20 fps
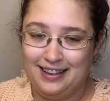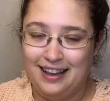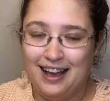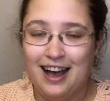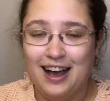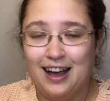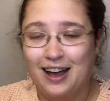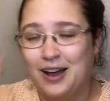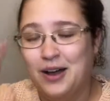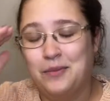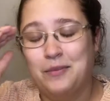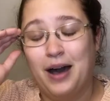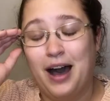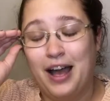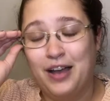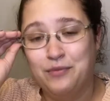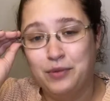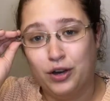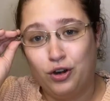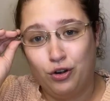
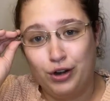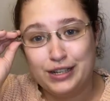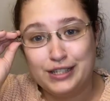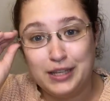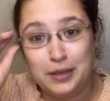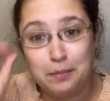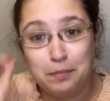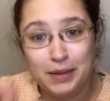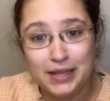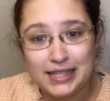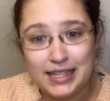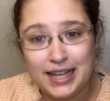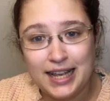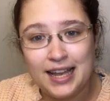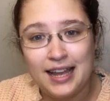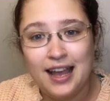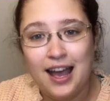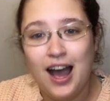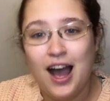I've been crazy busy,